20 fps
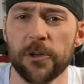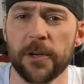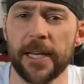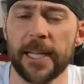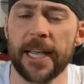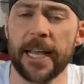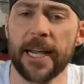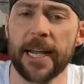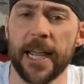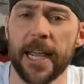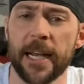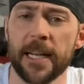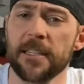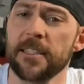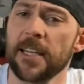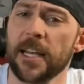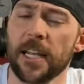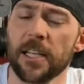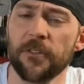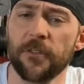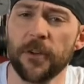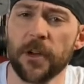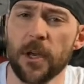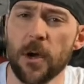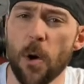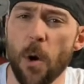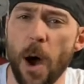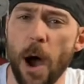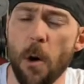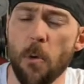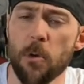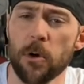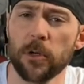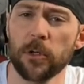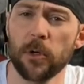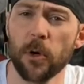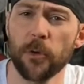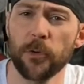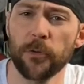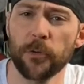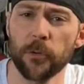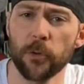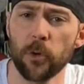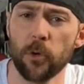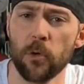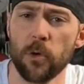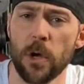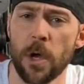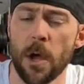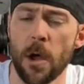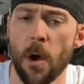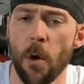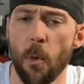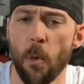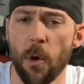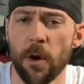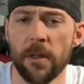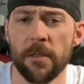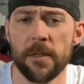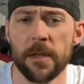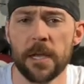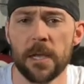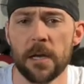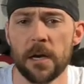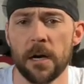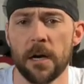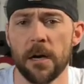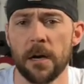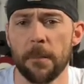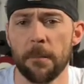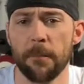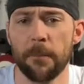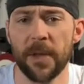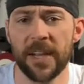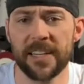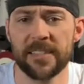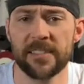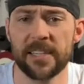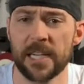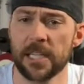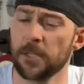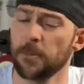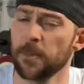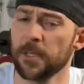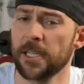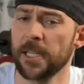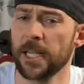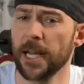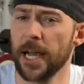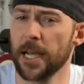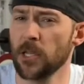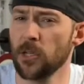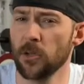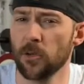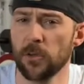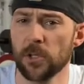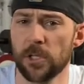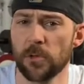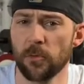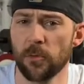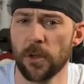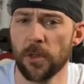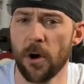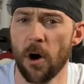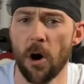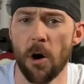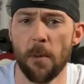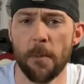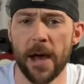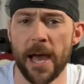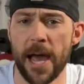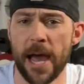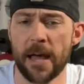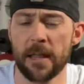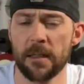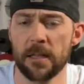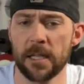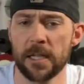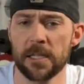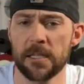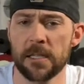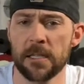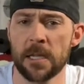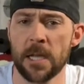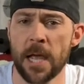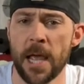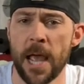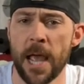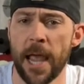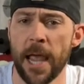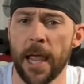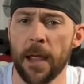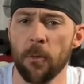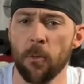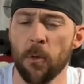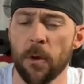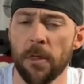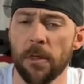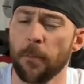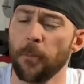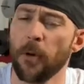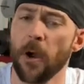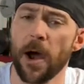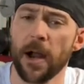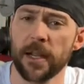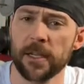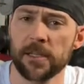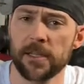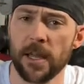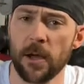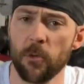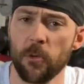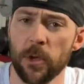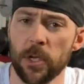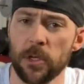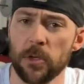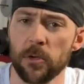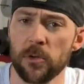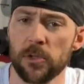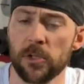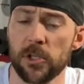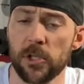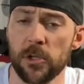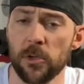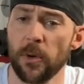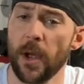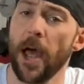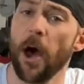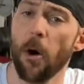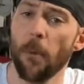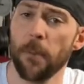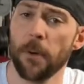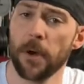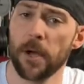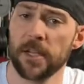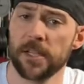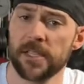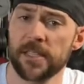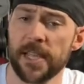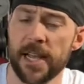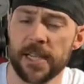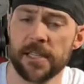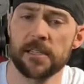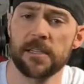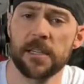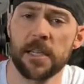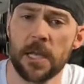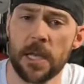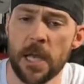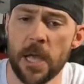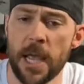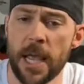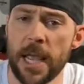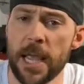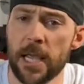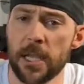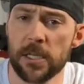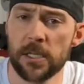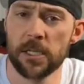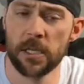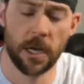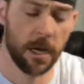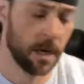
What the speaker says: again, and in today's video I want to go through one of the big assessments that I use with all my athletes, and one of the products that we use to help assess is the